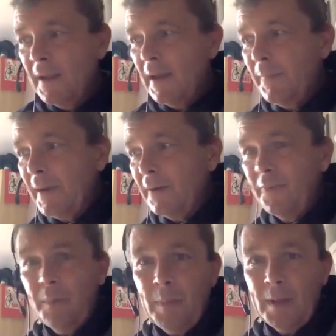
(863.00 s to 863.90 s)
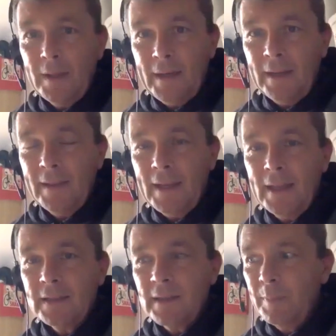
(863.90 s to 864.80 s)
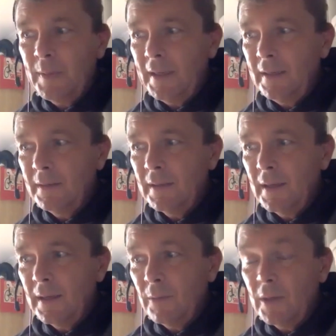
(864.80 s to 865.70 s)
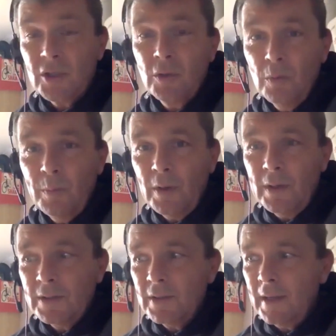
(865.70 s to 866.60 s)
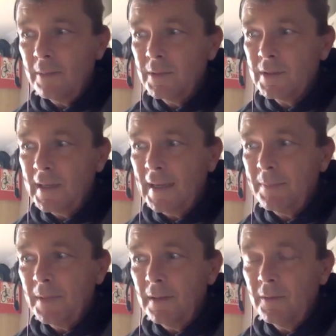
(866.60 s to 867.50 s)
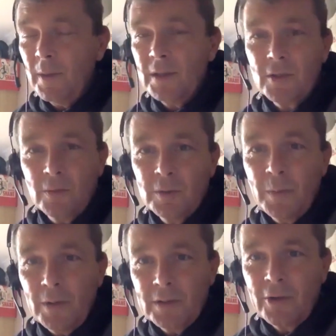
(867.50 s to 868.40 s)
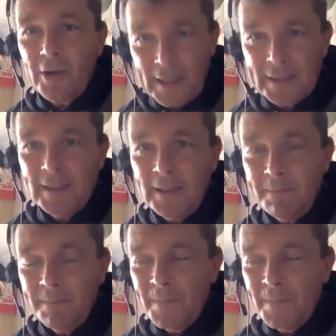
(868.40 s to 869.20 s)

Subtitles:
better footballer than anything else. I played Welsh schoolboys. I was the captain of the Welsh schoolboys cricket team.